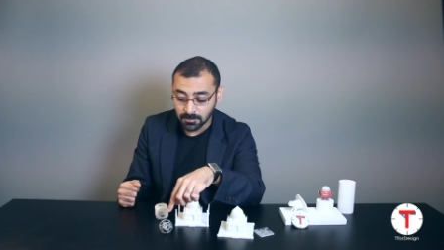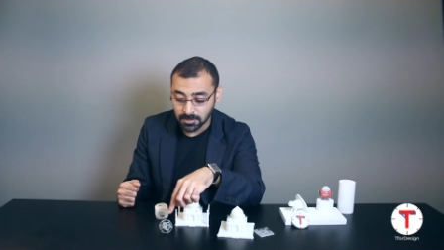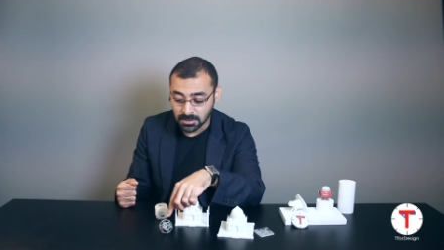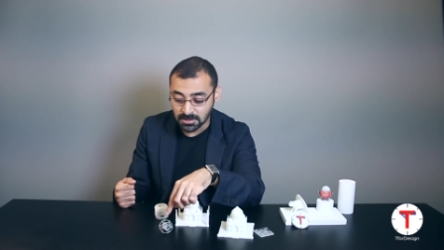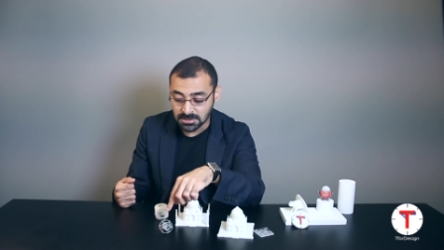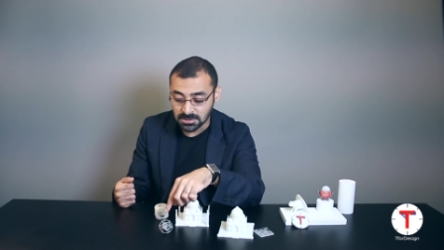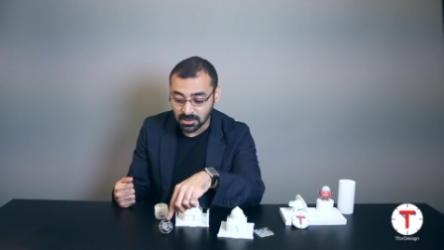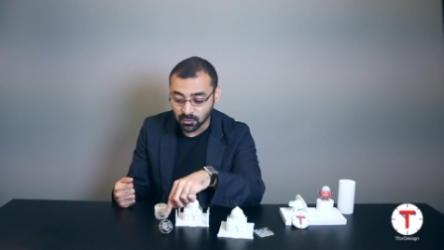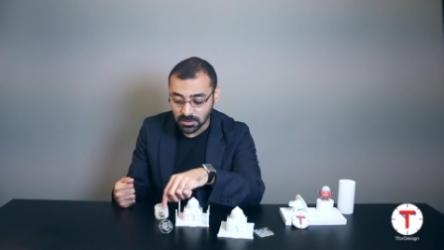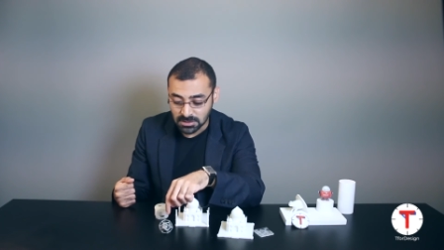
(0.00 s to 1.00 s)
because
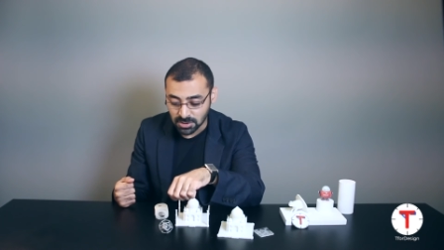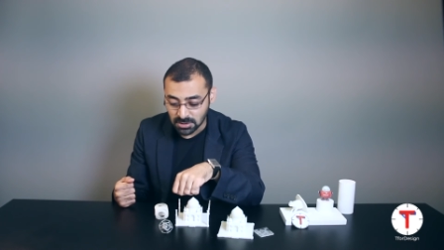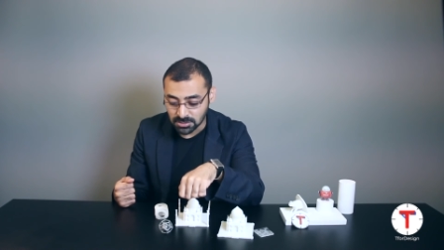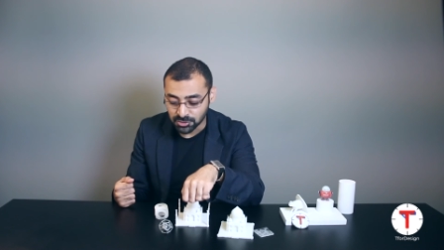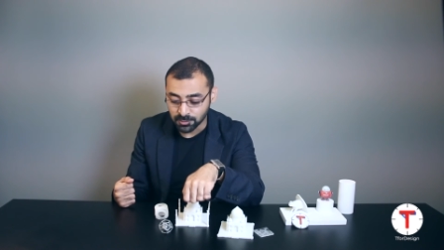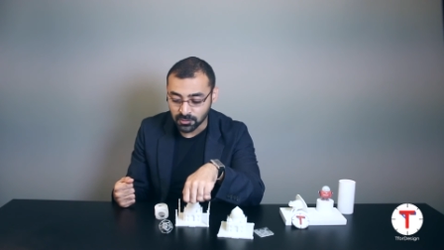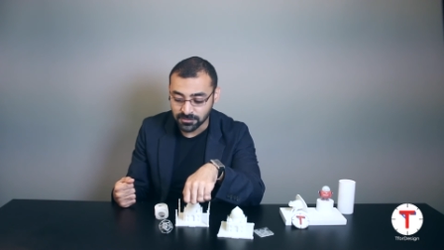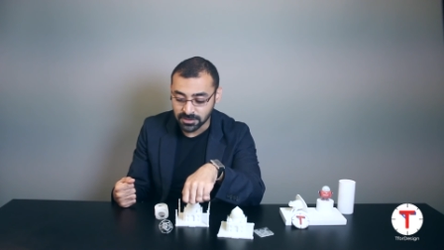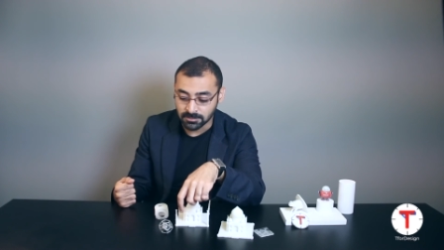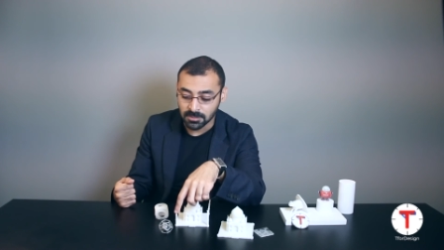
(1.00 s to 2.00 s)
if we try to
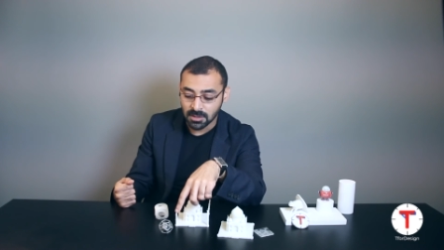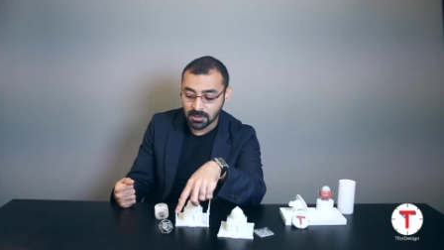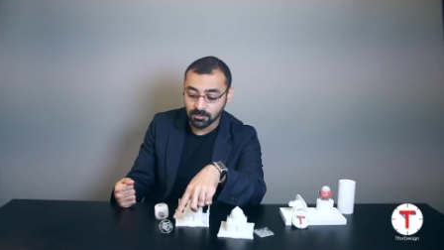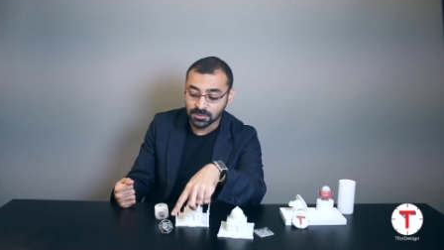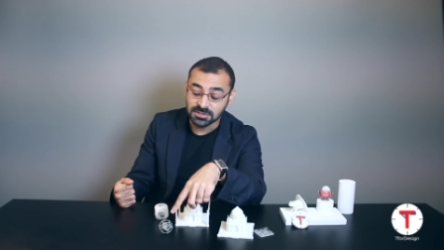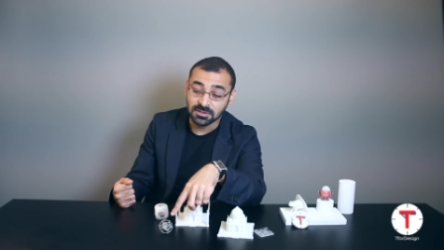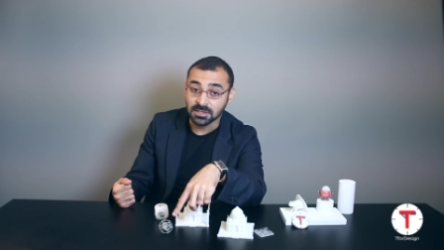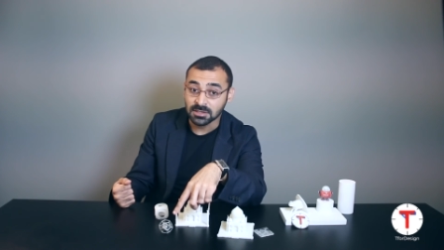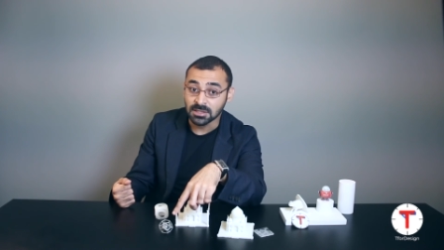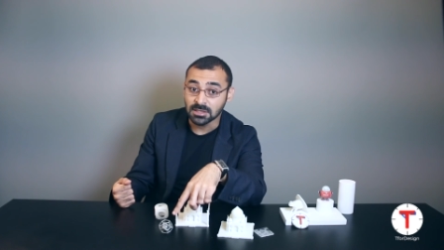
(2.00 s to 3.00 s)
remove them, most
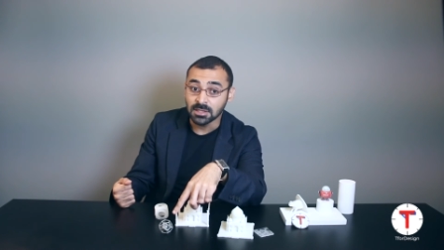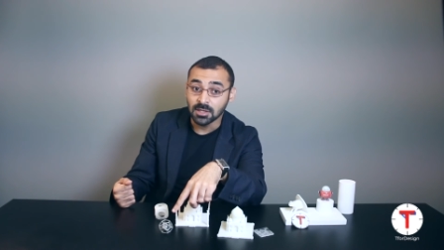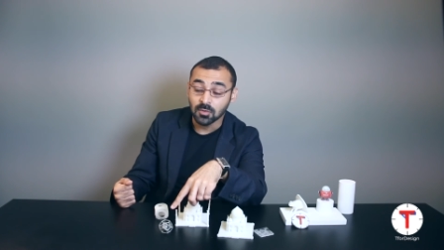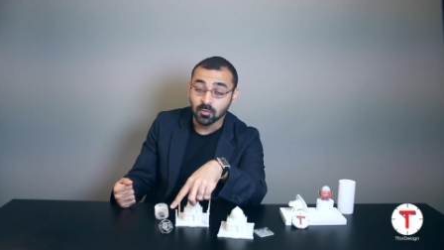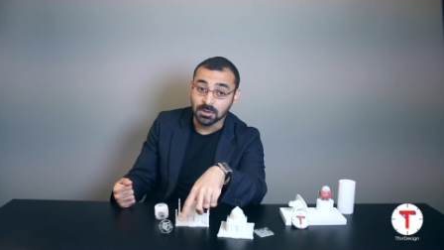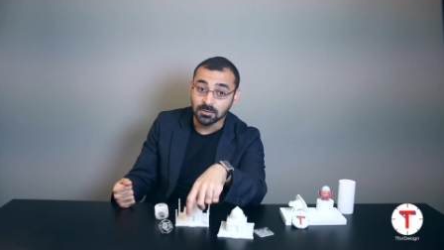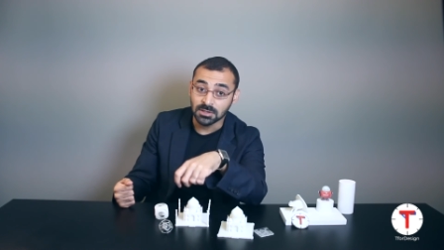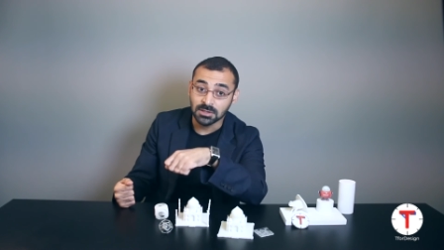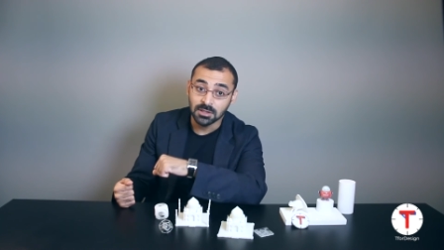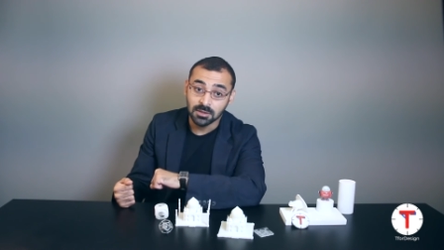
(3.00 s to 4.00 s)
likely we
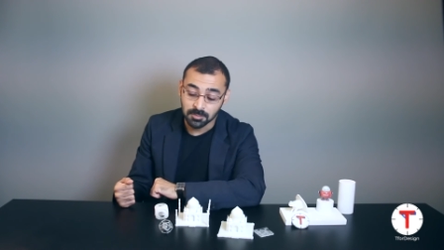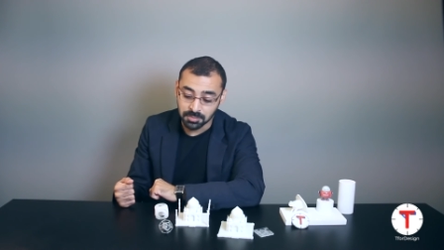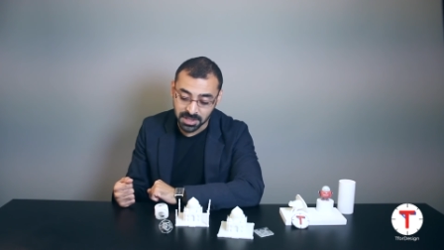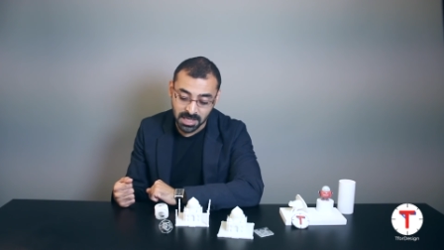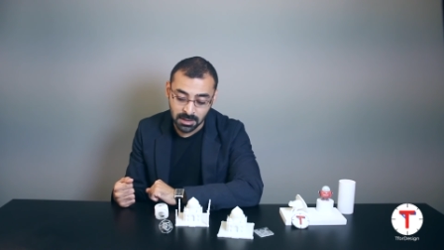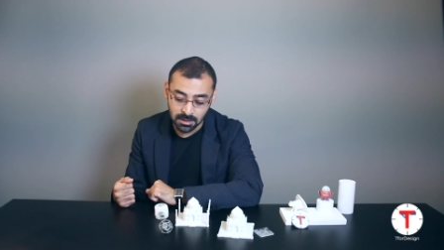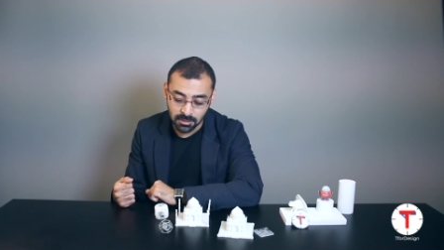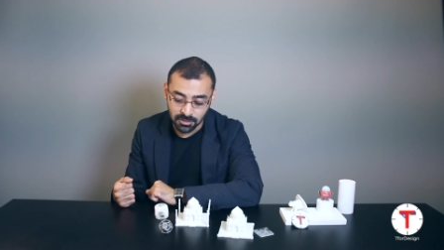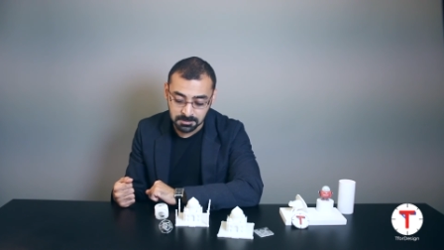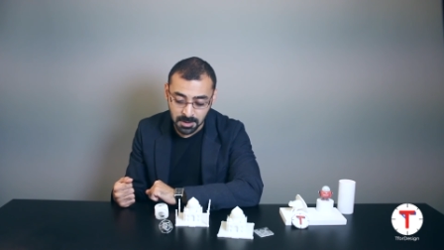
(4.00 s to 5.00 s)
will break
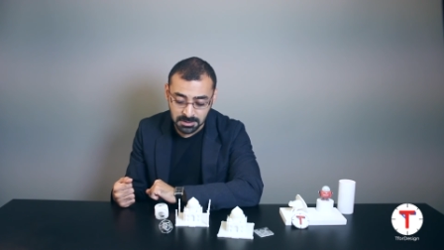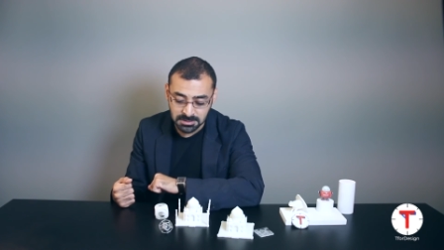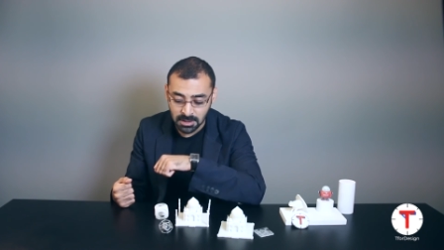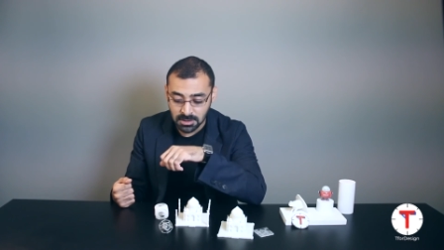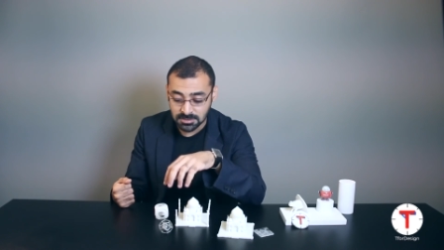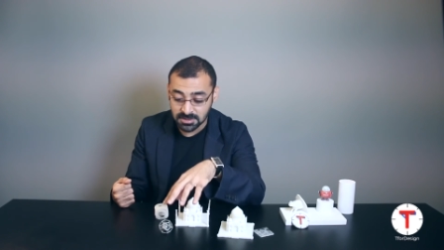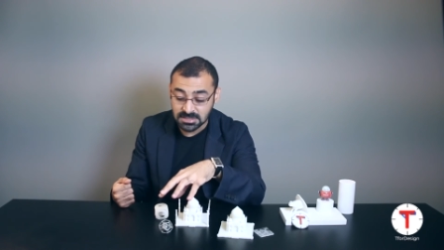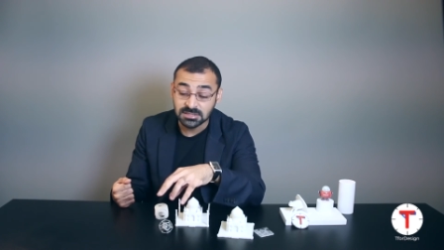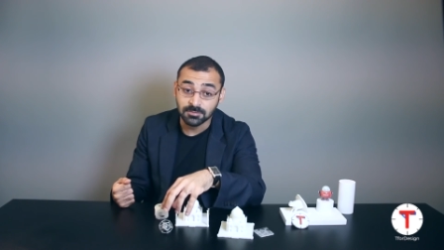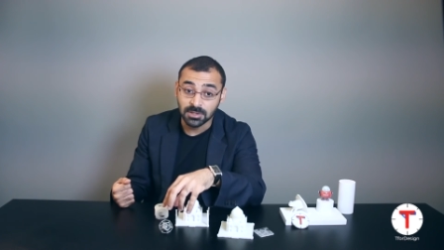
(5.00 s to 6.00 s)
the part. So
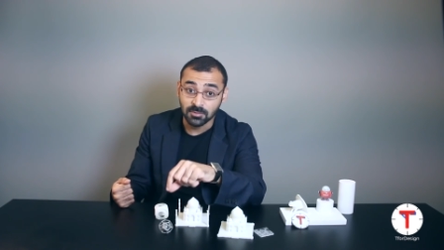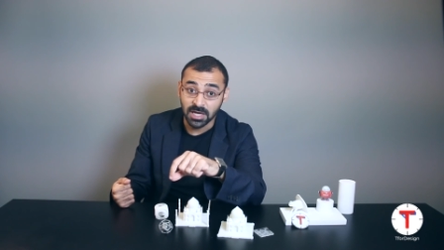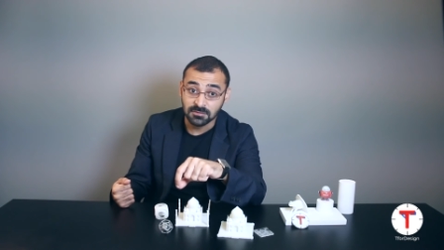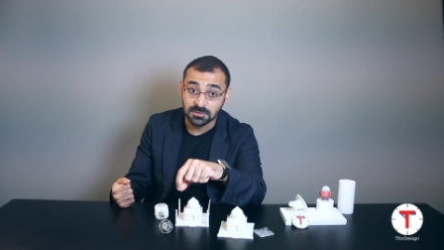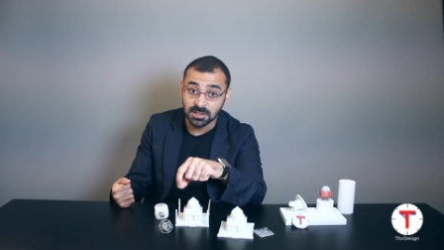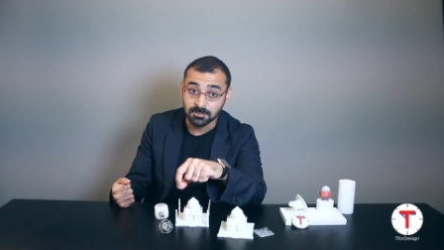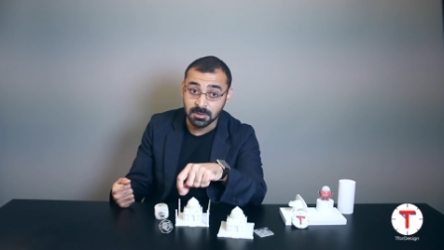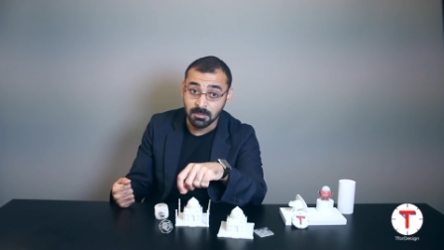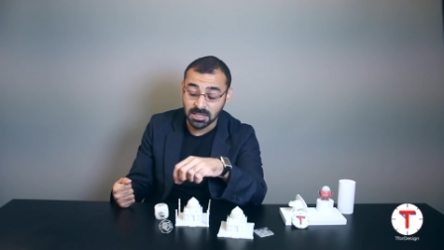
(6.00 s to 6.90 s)
that's something we have to keep in